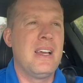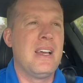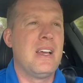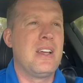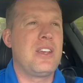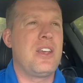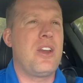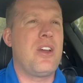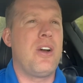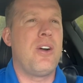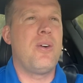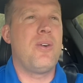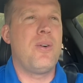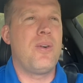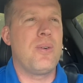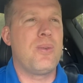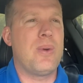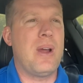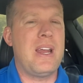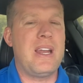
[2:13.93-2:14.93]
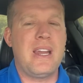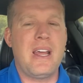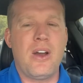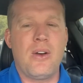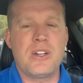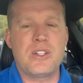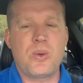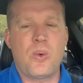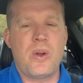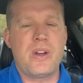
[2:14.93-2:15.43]
you know, right
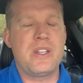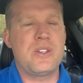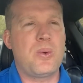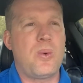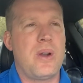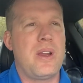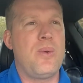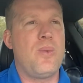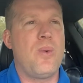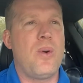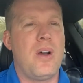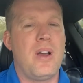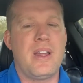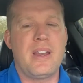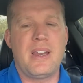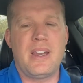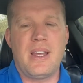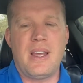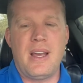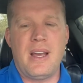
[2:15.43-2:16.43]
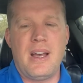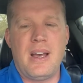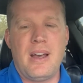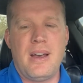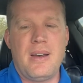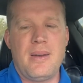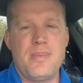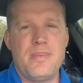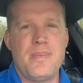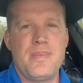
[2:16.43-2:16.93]
now at 2021,
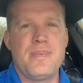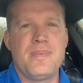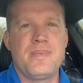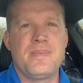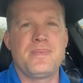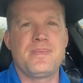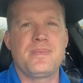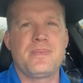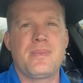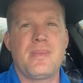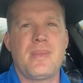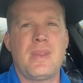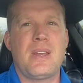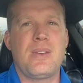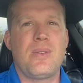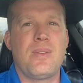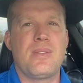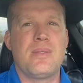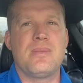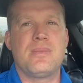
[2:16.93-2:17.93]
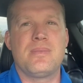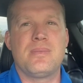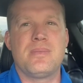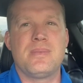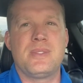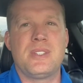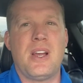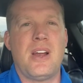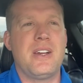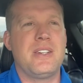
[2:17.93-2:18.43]

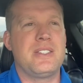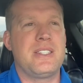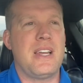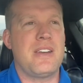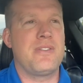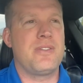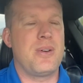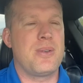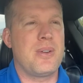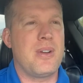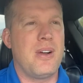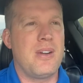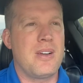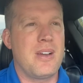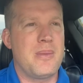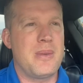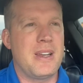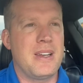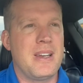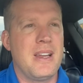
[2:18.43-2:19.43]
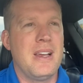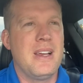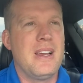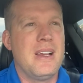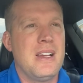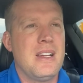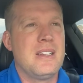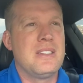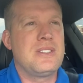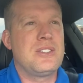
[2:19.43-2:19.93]
um, sorry, just had a phone call come
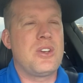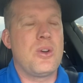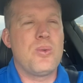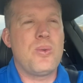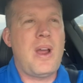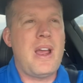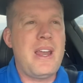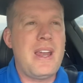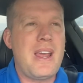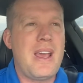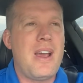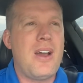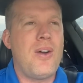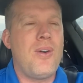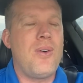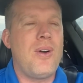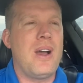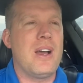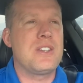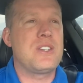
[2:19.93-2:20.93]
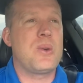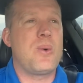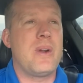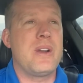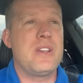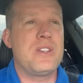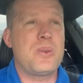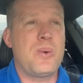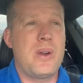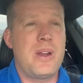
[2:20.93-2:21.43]
in. So right now, a
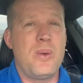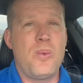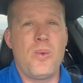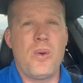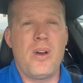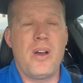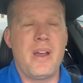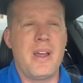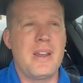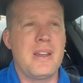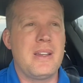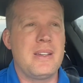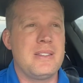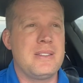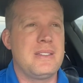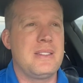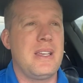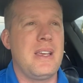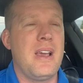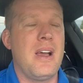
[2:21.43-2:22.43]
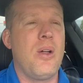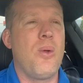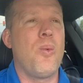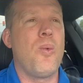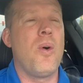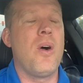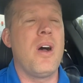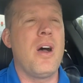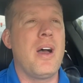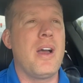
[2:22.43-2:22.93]
2021
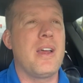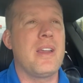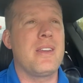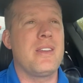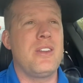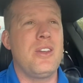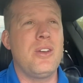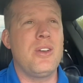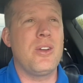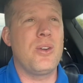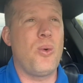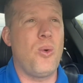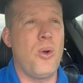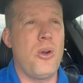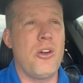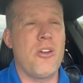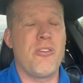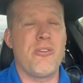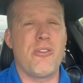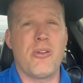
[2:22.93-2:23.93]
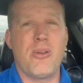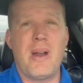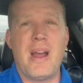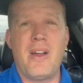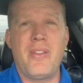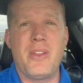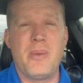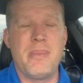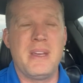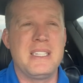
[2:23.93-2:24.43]
ZL1, you can order for
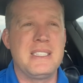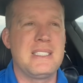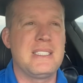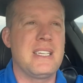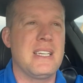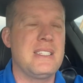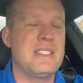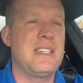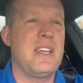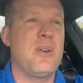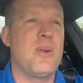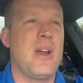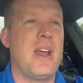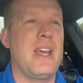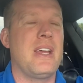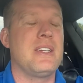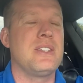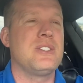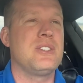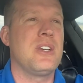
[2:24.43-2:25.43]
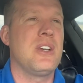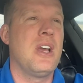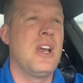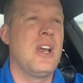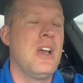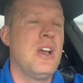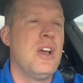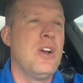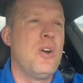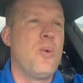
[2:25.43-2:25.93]
around the mid 60 range,
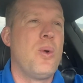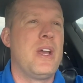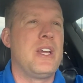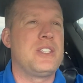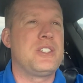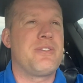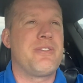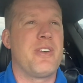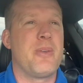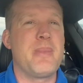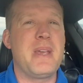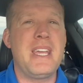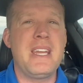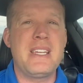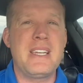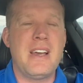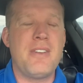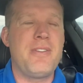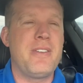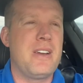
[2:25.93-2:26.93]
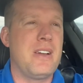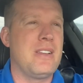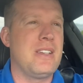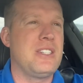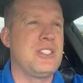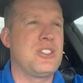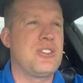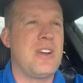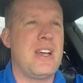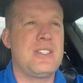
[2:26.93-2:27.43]
which for me definitely
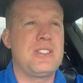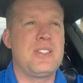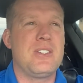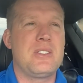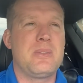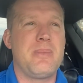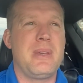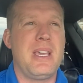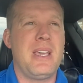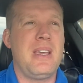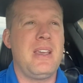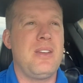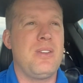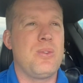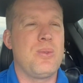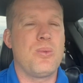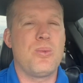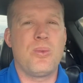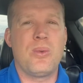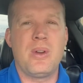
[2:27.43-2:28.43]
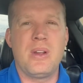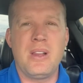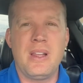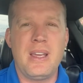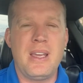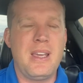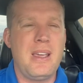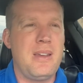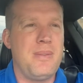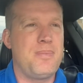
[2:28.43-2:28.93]
stretches me
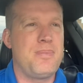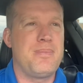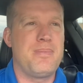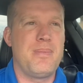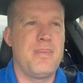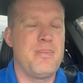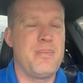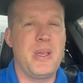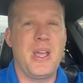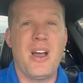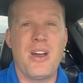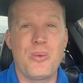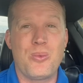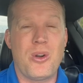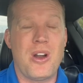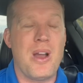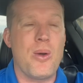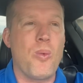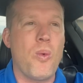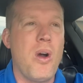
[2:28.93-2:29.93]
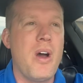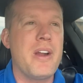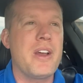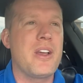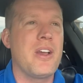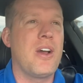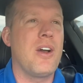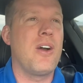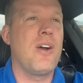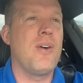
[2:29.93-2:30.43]
really beyond where I want to
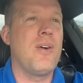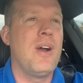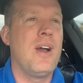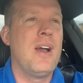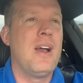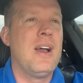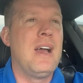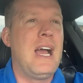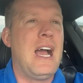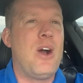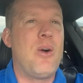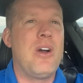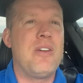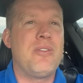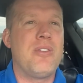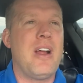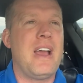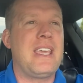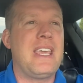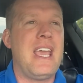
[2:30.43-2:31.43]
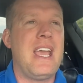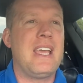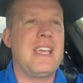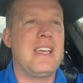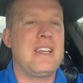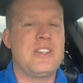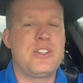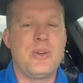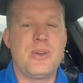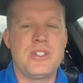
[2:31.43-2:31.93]
go. However, I can't
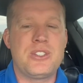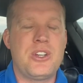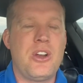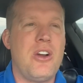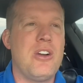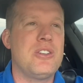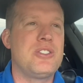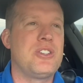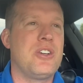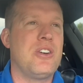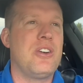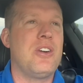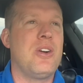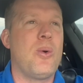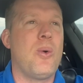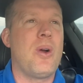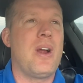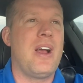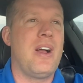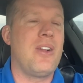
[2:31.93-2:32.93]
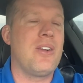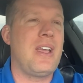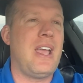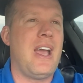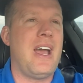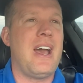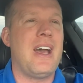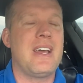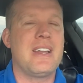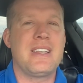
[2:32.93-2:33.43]
get into a Charger or
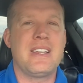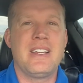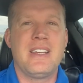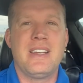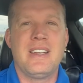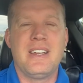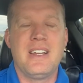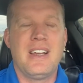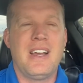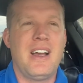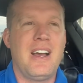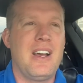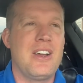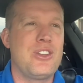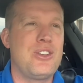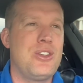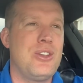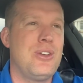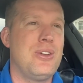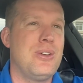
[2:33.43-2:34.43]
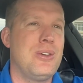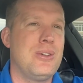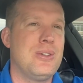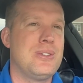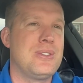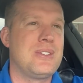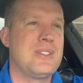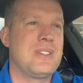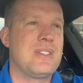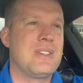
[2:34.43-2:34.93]
Hellcat uh,
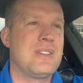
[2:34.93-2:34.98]
used